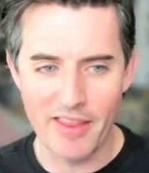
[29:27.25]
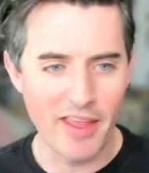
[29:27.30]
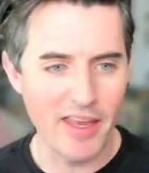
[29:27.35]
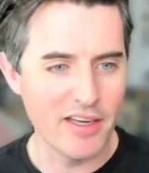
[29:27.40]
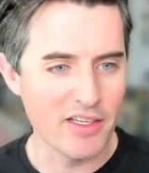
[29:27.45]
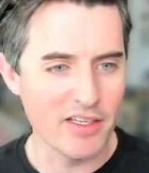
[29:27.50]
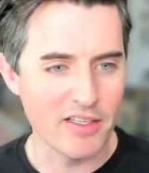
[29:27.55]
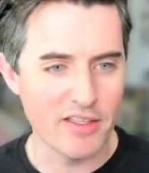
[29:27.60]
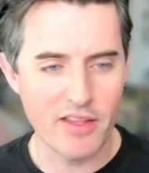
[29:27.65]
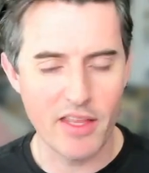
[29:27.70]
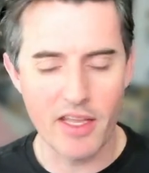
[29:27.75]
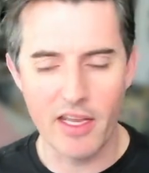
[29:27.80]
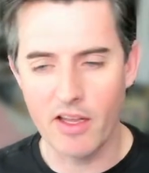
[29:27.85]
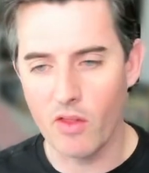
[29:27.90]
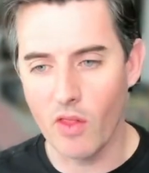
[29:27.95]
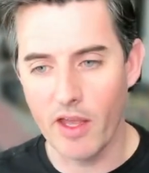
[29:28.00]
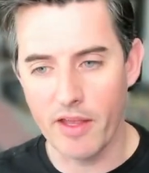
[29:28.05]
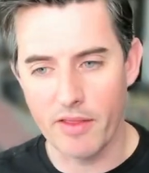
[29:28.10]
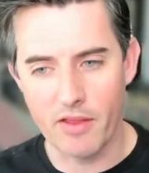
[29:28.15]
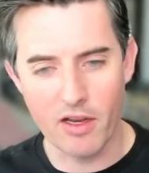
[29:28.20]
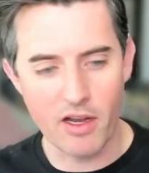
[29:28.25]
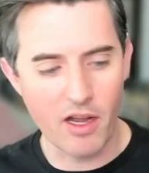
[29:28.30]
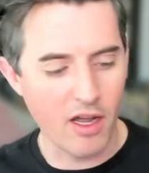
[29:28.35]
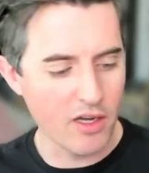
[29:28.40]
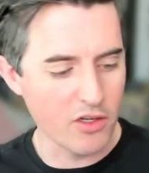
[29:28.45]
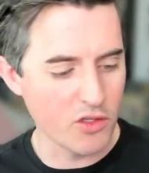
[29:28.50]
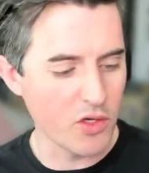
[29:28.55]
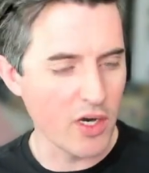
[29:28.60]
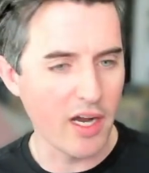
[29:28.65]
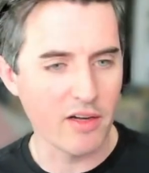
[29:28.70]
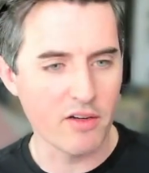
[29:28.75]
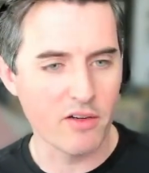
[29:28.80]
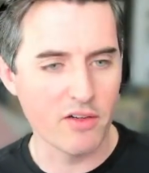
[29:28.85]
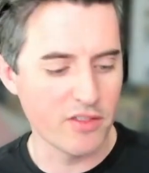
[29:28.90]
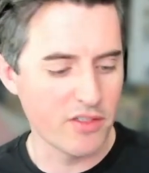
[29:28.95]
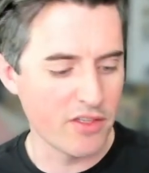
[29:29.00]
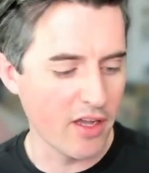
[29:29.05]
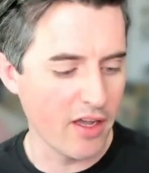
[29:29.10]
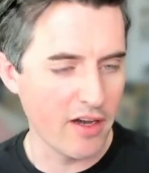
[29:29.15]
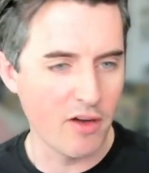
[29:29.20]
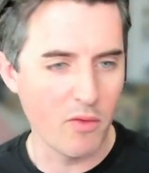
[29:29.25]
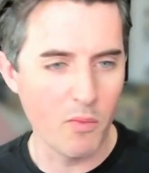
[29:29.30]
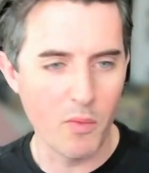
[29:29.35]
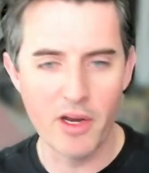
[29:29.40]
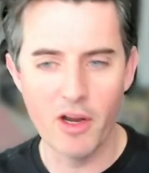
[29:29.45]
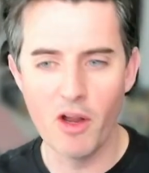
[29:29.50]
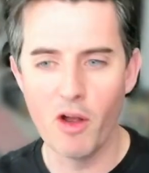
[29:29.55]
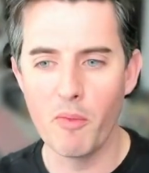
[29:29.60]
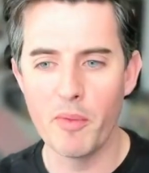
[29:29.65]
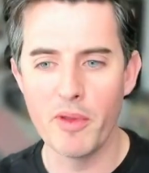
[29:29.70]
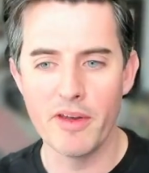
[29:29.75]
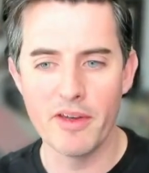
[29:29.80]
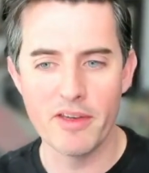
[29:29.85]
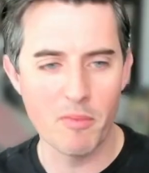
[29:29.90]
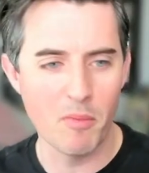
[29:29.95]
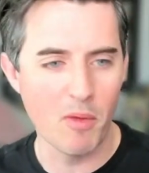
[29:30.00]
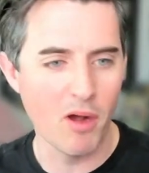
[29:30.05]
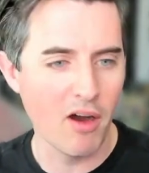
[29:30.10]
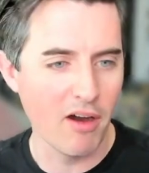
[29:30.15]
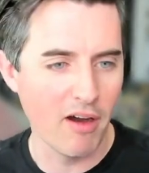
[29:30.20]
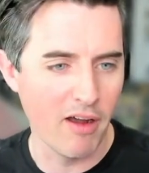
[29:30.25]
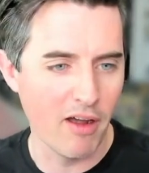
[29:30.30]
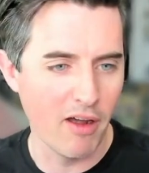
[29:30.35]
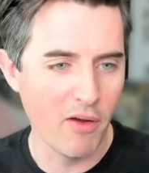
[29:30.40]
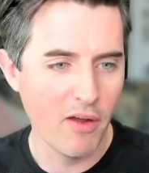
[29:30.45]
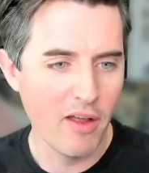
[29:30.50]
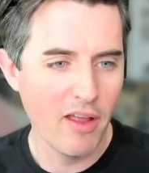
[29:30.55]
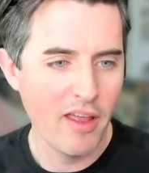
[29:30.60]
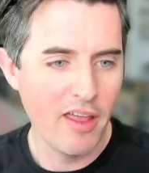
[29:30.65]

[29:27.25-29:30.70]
They just think like the contractor's done and we open tomorrow.